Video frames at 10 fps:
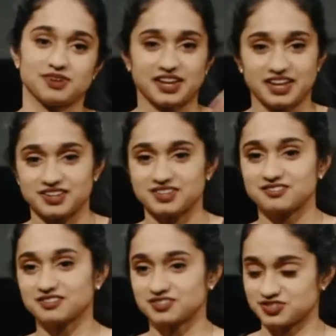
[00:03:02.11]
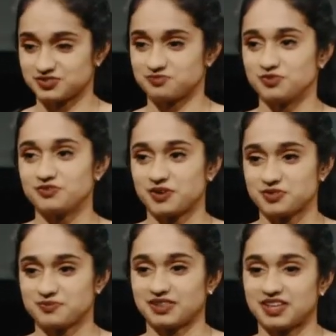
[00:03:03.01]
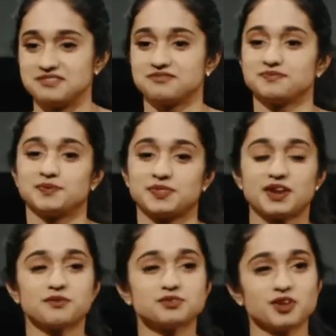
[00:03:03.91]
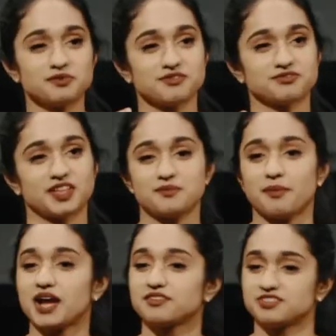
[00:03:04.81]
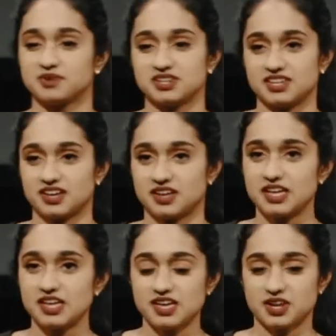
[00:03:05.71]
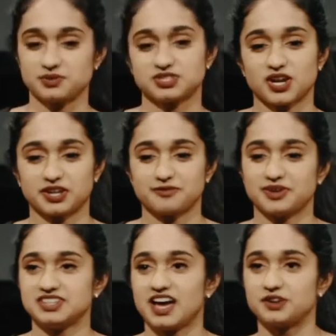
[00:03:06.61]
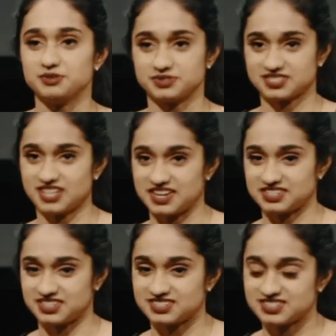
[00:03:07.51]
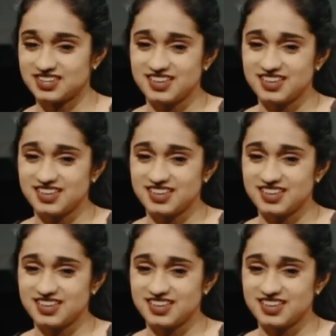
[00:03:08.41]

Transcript: I ate it, moved on with my life. But then I was on the flight back from India, and I was talking to my dad, who's a scientist.